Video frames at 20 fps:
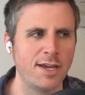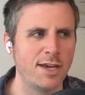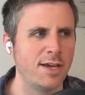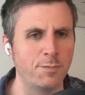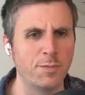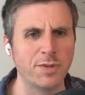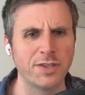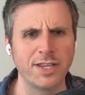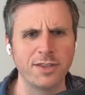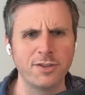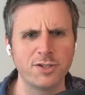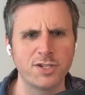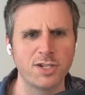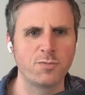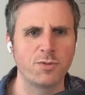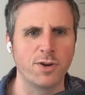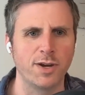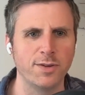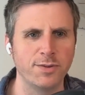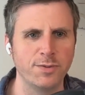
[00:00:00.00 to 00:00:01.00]
But then there's this
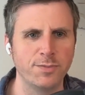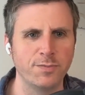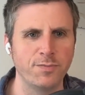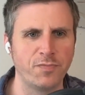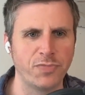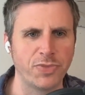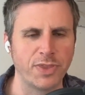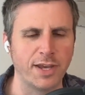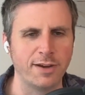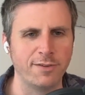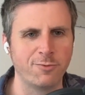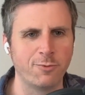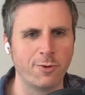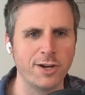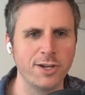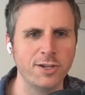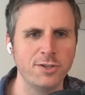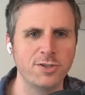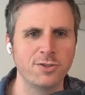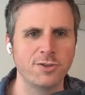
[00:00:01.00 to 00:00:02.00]
problem of where
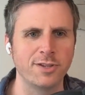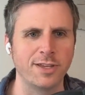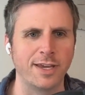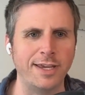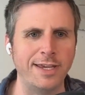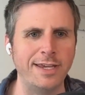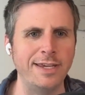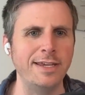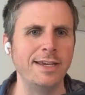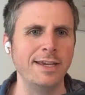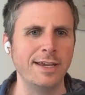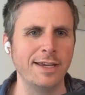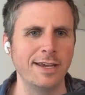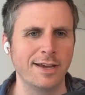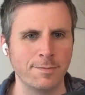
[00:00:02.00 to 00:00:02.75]
do you store the key?